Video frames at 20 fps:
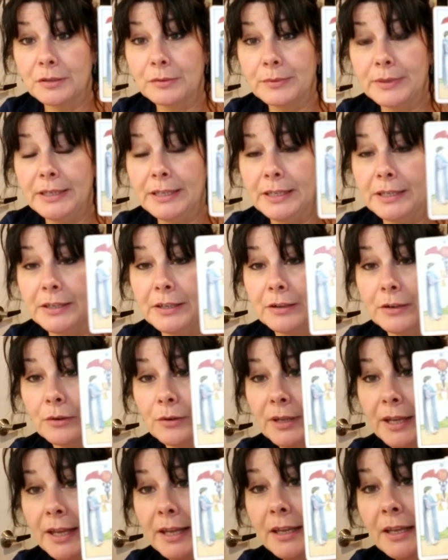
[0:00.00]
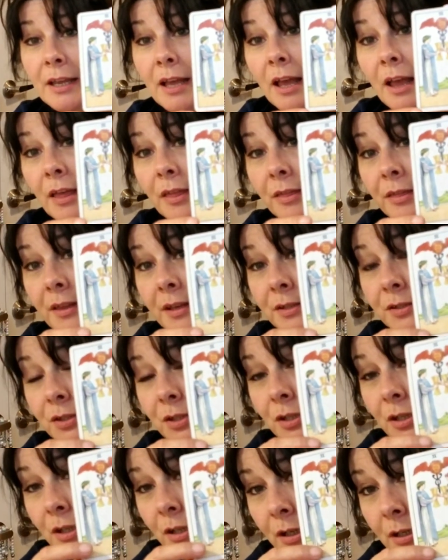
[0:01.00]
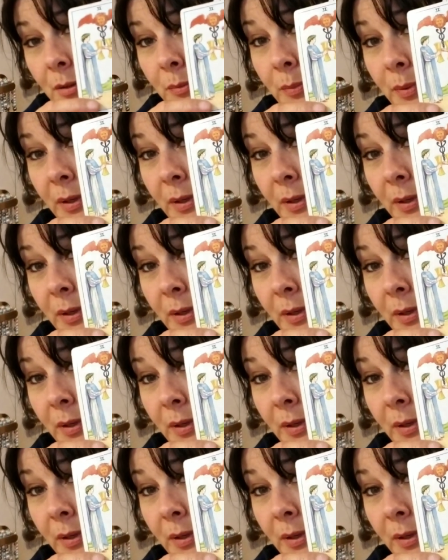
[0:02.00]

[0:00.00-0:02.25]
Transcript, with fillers: the reading here, okay? This could